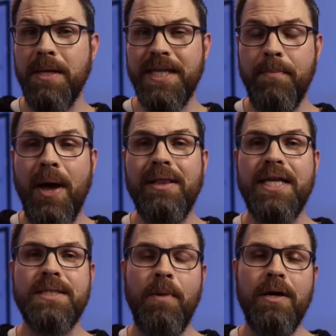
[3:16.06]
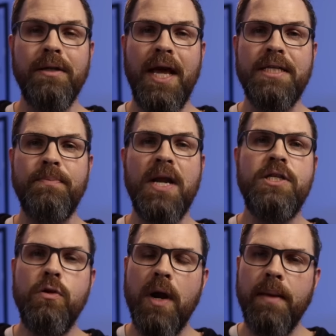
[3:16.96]
not saying buy less smart lights, but I
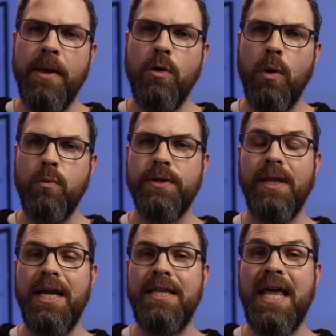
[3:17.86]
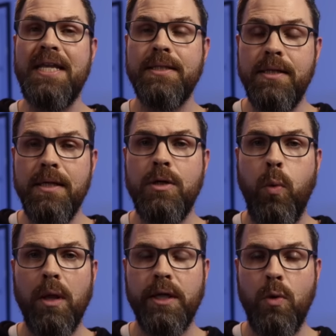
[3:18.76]
do recommend going with lighting that has good
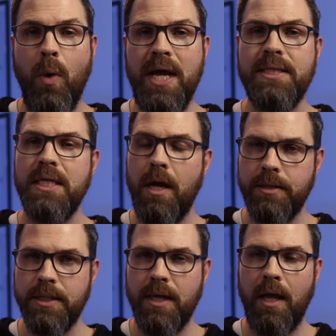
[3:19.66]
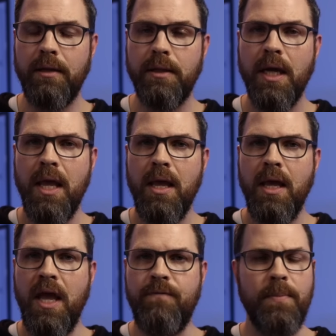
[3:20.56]
quality whites, not just color.
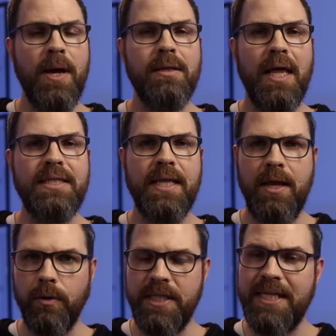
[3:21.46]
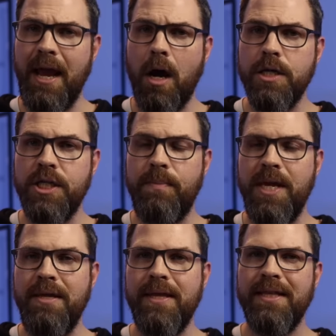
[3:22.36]
If you're buying lights and they only say
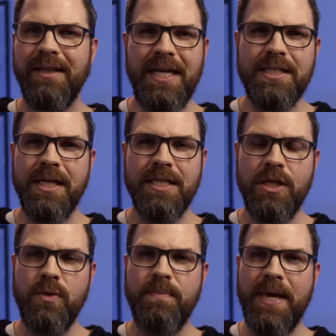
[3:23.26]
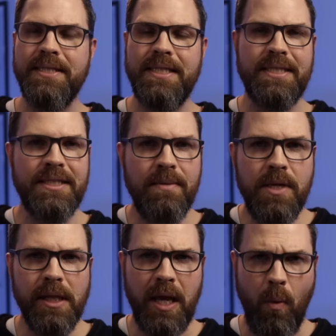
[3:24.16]
RGB, then the light's gonna do its best to
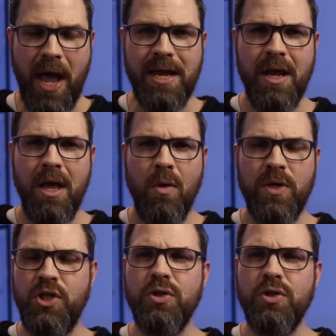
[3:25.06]
simulate white, which